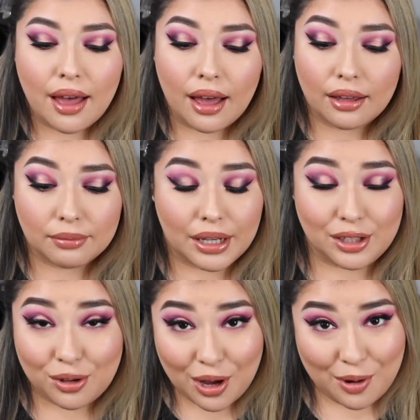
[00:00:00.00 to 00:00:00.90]
I
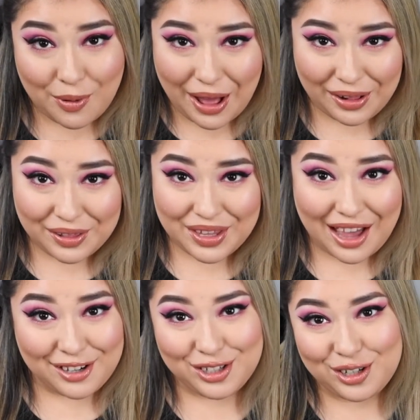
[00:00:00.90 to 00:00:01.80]
know how well the
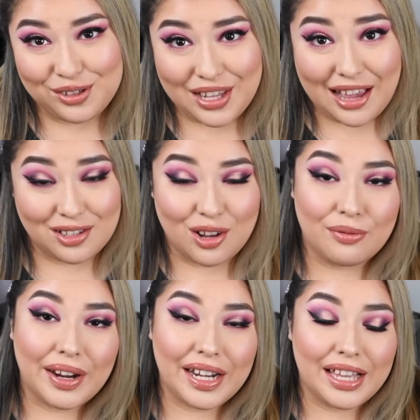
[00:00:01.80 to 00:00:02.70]
eyeshadows last
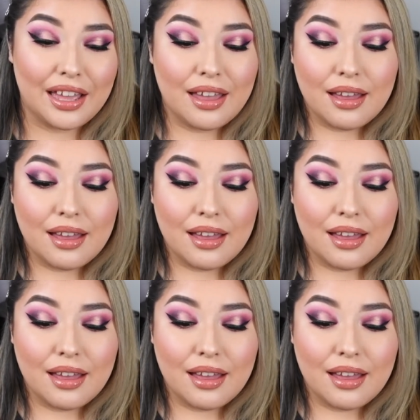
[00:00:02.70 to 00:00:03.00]
already,